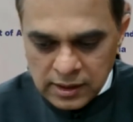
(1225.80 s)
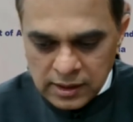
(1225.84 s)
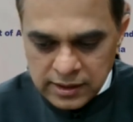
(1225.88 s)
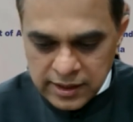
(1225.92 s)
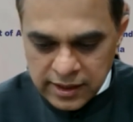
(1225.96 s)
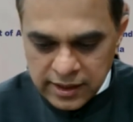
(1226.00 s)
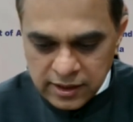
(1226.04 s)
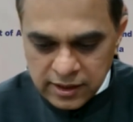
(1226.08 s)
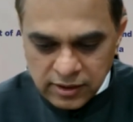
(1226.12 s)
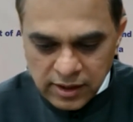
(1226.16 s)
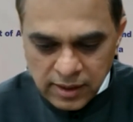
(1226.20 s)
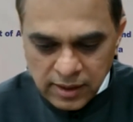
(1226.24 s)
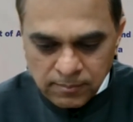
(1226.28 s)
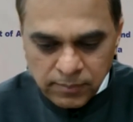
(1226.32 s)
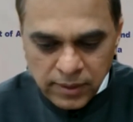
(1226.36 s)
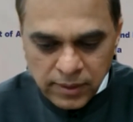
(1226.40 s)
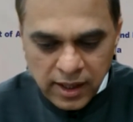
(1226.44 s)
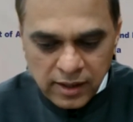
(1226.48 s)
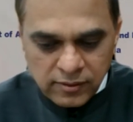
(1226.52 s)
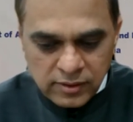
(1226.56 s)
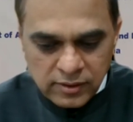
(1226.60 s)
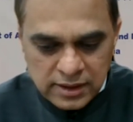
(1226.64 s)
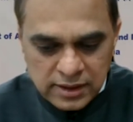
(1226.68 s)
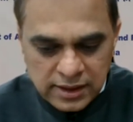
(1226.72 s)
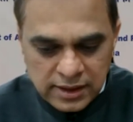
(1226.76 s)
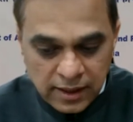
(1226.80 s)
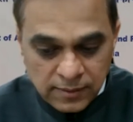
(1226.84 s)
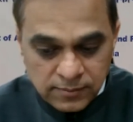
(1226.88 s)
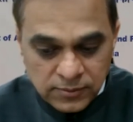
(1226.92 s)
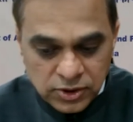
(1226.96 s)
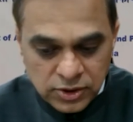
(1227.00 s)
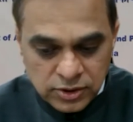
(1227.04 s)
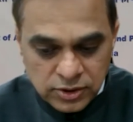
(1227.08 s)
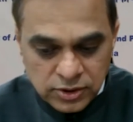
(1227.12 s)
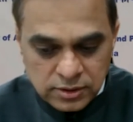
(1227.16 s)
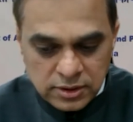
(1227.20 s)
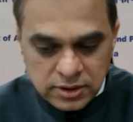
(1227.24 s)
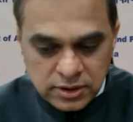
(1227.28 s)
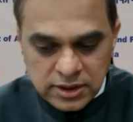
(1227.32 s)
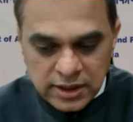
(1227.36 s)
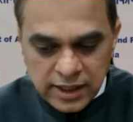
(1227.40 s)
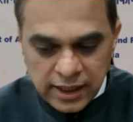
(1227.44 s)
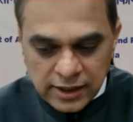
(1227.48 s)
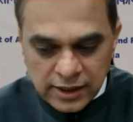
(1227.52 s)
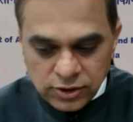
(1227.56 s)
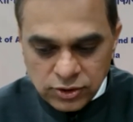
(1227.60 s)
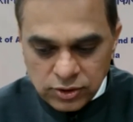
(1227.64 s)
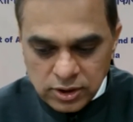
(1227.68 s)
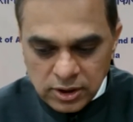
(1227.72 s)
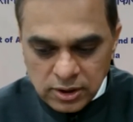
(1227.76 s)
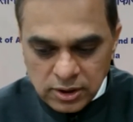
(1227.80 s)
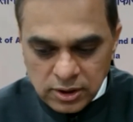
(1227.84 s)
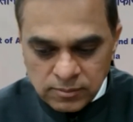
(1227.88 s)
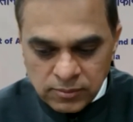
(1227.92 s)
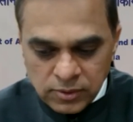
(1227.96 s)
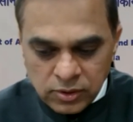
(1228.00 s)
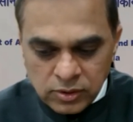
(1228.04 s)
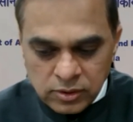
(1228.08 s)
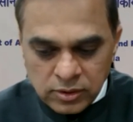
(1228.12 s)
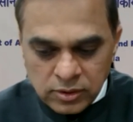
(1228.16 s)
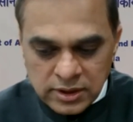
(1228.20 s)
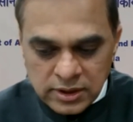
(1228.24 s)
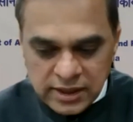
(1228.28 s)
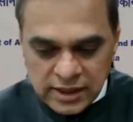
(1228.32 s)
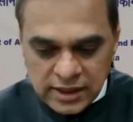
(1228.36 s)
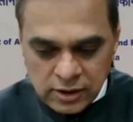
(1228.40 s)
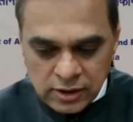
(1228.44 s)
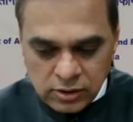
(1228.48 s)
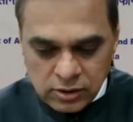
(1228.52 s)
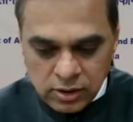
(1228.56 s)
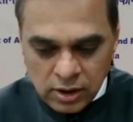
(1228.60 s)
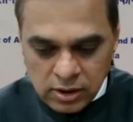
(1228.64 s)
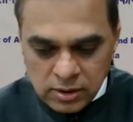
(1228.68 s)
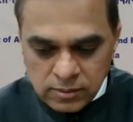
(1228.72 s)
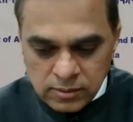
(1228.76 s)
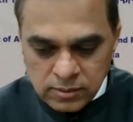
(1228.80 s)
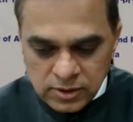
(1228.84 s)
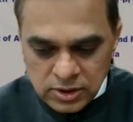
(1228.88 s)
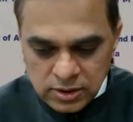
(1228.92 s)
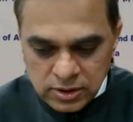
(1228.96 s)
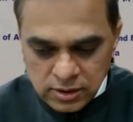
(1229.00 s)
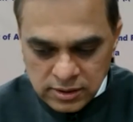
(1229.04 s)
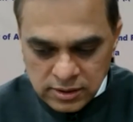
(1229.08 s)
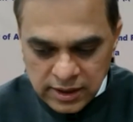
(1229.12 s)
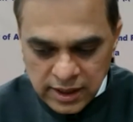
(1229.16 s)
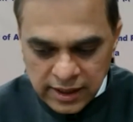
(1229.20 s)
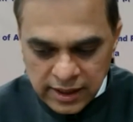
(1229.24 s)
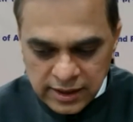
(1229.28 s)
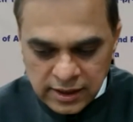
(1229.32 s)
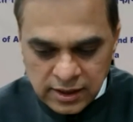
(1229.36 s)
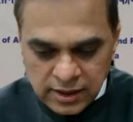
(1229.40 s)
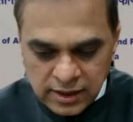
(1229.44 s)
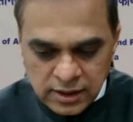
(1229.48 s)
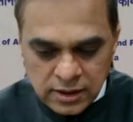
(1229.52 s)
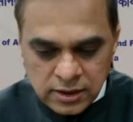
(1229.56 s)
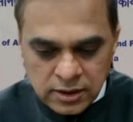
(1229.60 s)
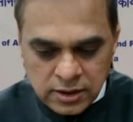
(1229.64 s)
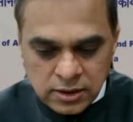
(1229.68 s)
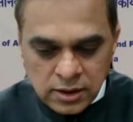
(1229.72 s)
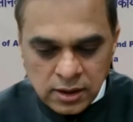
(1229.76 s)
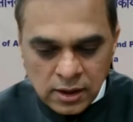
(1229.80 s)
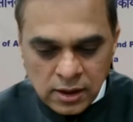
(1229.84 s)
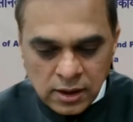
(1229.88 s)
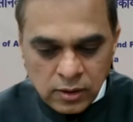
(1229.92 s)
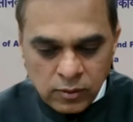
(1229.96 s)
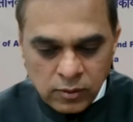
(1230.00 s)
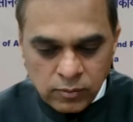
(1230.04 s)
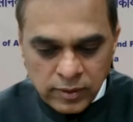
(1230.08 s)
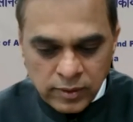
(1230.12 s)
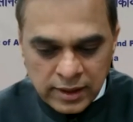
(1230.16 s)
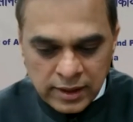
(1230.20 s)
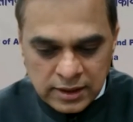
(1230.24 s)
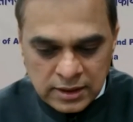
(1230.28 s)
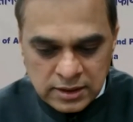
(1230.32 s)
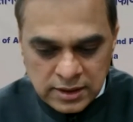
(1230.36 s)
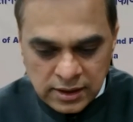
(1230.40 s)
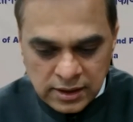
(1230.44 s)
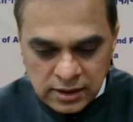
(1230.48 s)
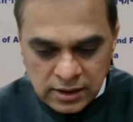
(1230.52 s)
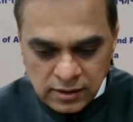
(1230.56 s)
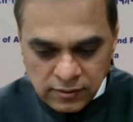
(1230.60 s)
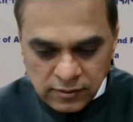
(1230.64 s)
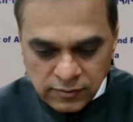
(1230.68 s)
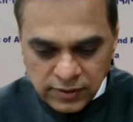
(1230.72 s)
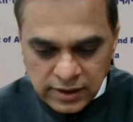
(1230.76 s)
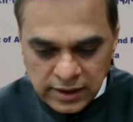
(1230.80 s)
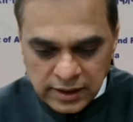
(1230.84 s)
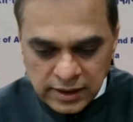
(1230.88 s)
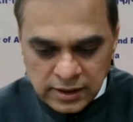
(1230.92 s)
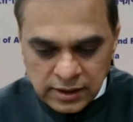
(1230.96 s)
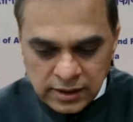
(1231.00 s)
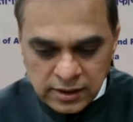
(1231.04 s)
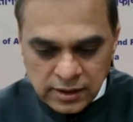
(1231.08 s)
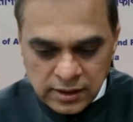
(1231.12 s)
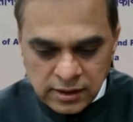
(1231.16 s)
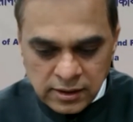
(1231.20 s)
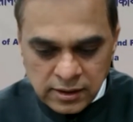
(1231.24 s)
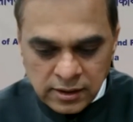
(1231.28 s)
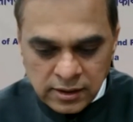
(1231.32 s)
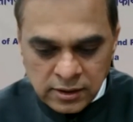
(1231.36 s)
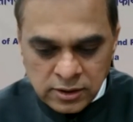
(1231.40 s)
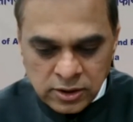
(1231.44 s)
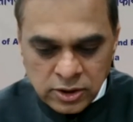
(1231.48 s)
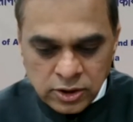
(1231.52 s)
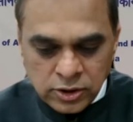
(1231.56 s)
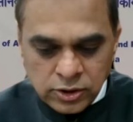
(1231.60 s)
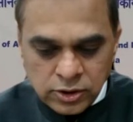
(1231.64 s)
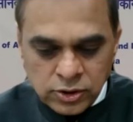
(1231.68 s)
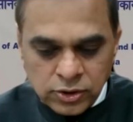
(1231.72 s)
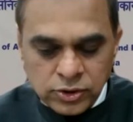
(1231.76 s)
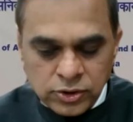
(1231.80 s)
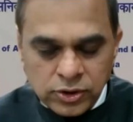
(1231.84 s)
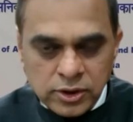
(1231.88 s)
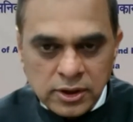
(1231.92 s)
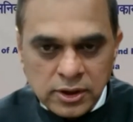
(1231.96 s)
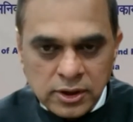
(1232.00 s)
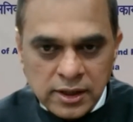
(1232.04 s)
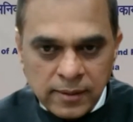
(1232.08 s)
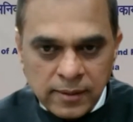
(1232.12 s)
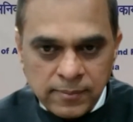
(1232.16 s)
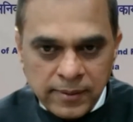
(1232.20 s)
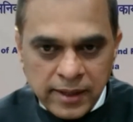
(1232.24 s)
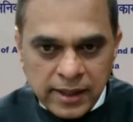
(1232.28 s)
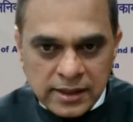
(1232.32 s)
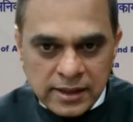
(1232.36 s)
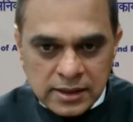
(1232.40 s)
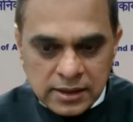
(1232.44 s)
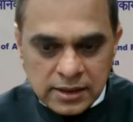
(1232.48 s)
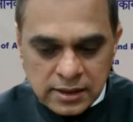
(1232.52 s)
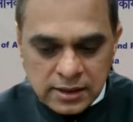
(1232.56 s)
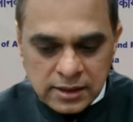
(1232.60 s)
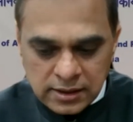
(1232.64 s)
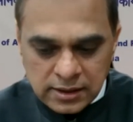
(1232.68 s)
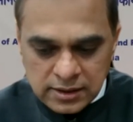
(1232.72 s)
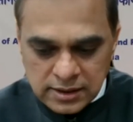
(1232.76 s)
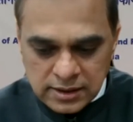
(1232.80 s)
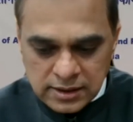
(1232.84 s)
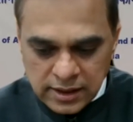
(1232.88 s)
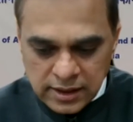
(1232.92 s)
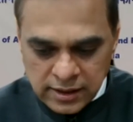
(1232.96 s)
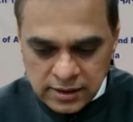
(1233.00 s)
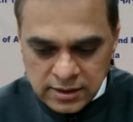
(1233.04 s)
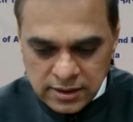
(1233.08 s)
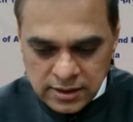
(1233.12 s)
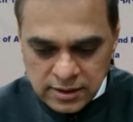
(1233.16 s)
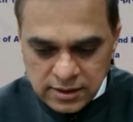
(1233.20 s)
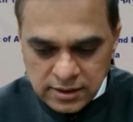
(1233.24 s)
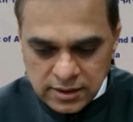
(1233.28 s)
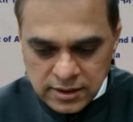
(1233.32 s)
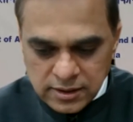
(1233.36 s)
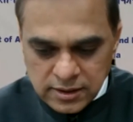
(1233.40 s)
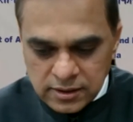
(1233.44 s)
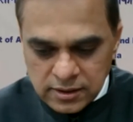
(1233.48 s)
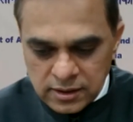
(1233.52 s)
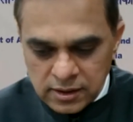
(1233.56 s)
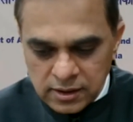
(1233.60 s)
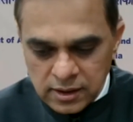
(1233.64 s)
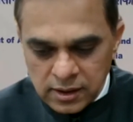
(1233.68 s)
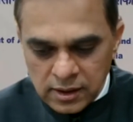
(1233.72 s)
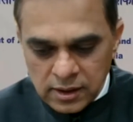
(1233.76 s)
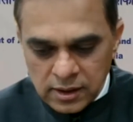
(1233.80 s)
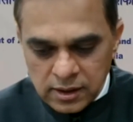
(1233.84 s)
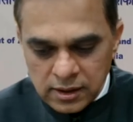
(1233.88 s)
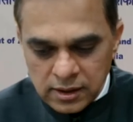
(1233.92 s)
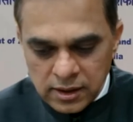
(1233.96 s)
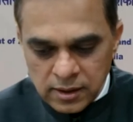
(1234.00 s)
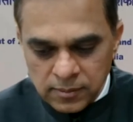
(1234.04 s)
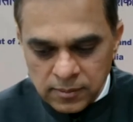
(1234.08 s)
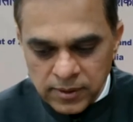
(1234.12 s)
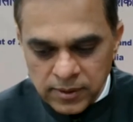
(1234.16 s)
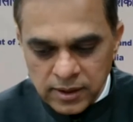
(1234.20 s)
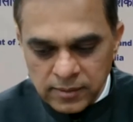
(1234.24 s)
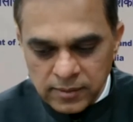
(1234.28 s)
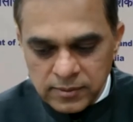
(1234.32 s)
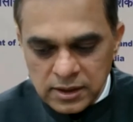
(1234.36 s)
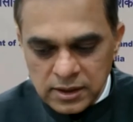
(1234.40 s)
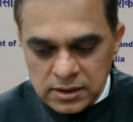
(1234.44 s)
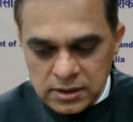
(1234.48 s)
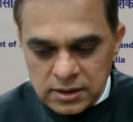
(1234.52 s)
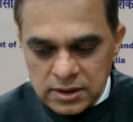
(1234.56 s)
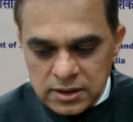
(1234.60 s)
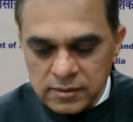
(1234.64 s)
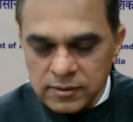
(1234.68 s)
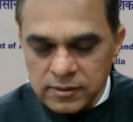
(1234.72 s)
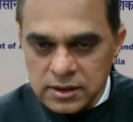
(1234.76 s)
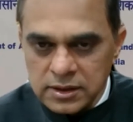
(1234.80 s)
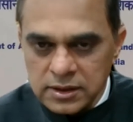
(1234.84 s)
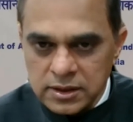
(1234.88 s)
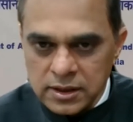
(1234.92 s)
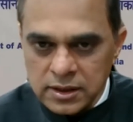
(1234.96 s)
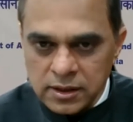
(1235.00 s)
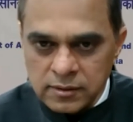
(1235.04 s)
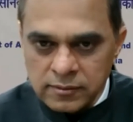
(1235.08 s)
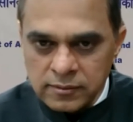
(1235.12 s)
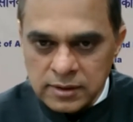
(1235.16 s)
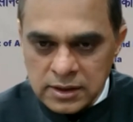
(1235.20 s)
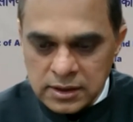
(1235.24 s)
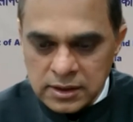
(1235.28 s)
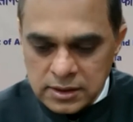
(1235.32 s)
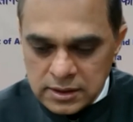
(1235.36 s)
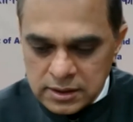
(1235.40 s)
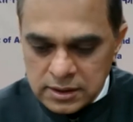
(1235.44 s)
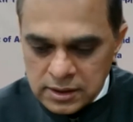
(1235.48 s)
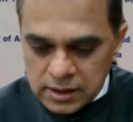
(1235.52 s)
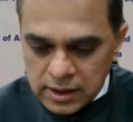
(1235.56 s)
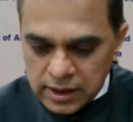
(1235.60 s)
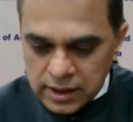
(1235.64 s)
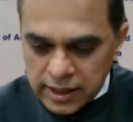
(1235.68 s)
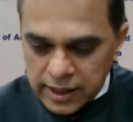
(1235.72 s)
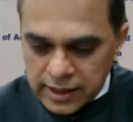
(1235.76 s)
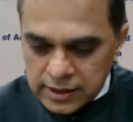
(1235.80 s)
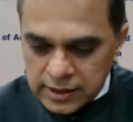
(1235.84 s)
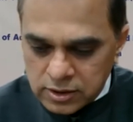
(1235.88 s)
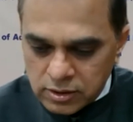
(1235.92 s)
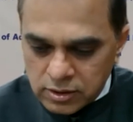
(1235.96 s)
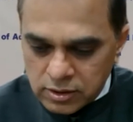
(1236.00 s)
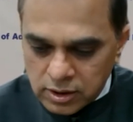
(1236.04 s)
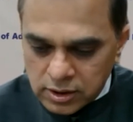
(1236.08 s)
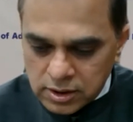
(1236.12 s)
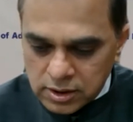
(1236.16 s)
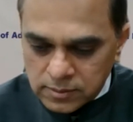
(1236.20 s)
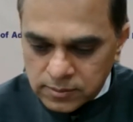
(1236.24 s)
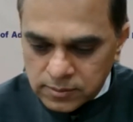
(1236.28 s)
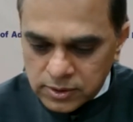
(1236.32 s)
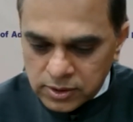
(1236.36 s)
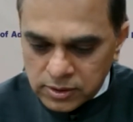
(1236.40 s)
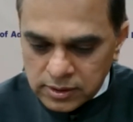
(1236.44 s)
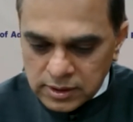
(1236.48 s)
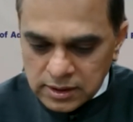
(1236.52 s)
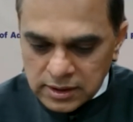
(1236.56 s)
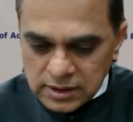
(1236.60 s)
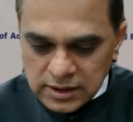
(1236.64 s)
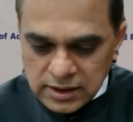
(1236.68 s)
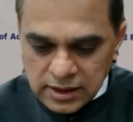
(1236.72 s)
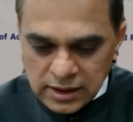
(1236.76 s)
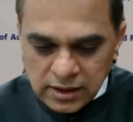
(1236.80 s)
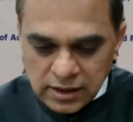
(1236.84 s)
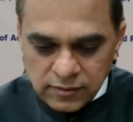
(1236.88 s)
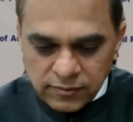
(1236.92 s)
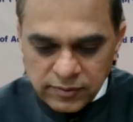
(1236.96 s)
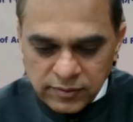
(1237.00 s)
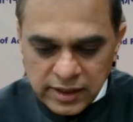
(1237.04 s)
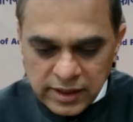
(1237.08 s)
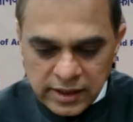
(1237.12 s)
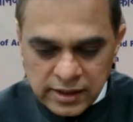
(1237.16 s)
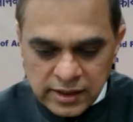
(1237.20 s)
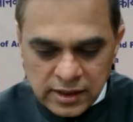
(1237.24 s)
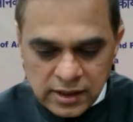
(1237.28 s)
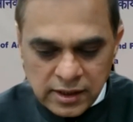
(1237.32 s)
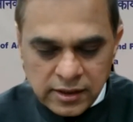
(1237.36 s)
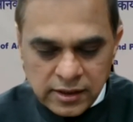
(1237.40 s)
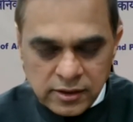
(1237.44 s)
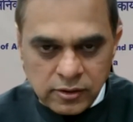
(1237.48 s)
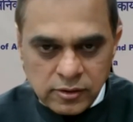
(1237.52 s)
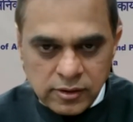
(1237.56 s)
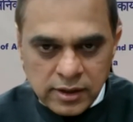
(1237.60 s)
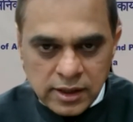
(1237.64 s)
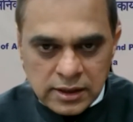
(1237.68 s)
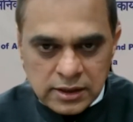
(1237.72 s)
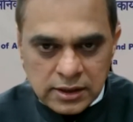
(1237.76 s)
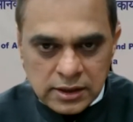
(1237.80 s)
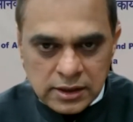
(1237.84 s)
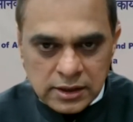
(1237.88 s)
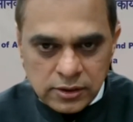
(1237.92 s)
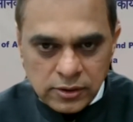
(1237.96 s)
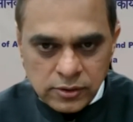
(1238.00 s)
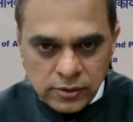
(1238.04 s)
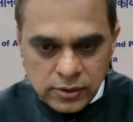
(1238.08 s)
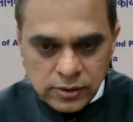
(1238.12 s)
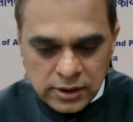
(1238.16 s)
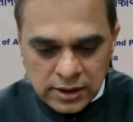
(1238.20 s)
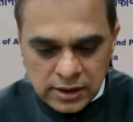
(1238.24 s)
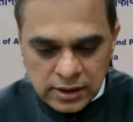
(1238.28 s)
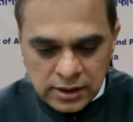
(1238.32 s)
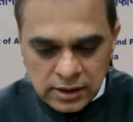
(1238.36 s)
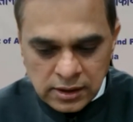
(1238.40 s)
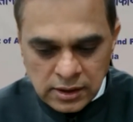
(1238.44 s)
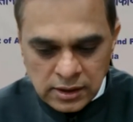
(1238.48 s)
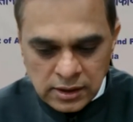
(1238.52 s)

There are empowered commissions, statutory boards, and autonomous societies that significant institutional capacities exist. The permanent civil service has contributed significantly to continuity